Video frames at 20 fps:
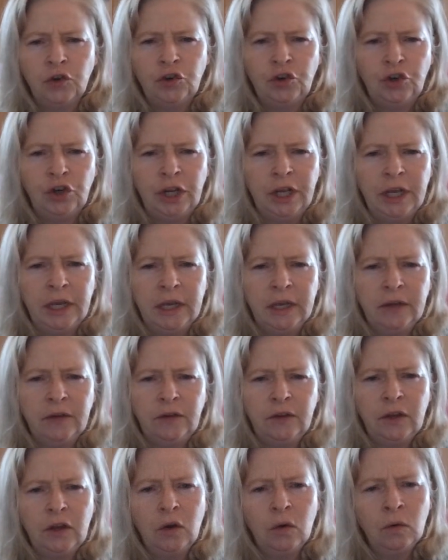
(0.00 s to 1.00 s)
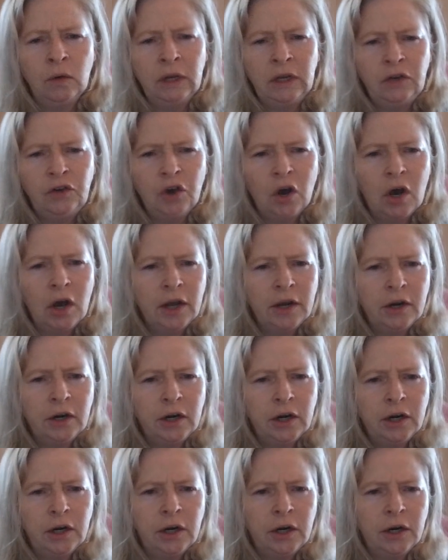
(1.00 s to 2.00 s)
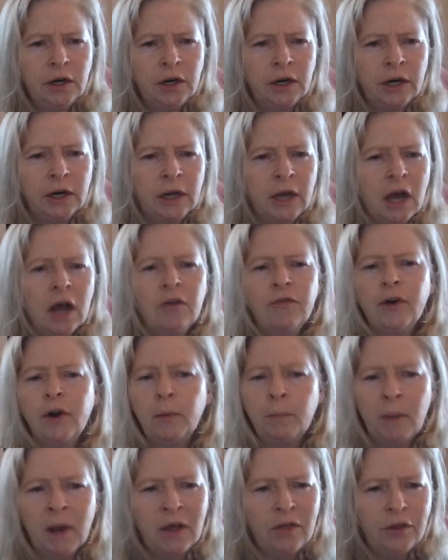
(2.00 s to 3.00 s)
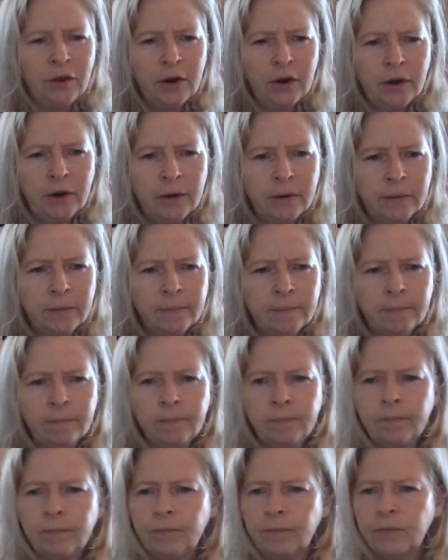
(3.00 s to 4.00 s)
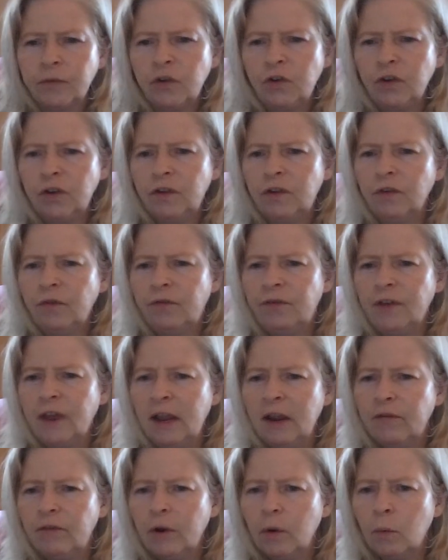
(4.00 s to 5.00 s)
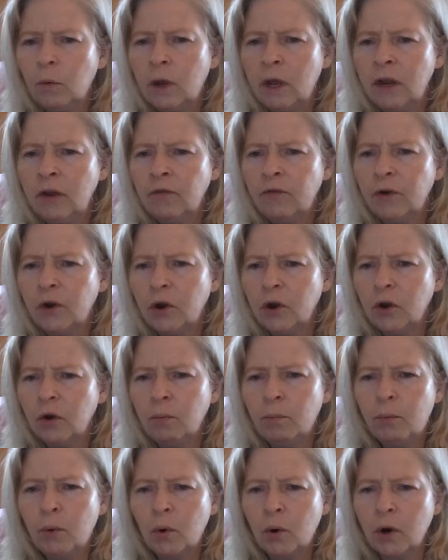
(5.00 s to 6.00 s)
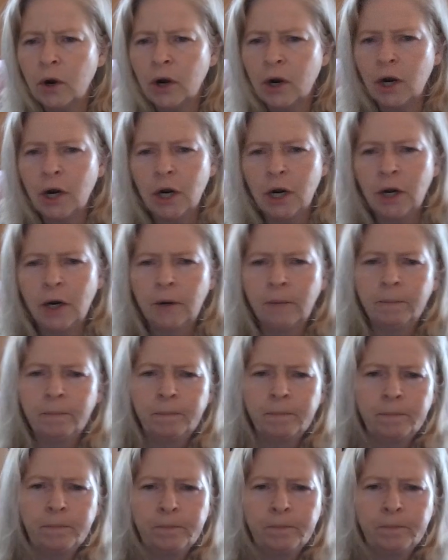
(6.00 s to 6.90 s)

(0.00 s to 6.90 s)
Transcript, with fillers: She is the only daughter of her mother. She's the favorite one of her who bore her.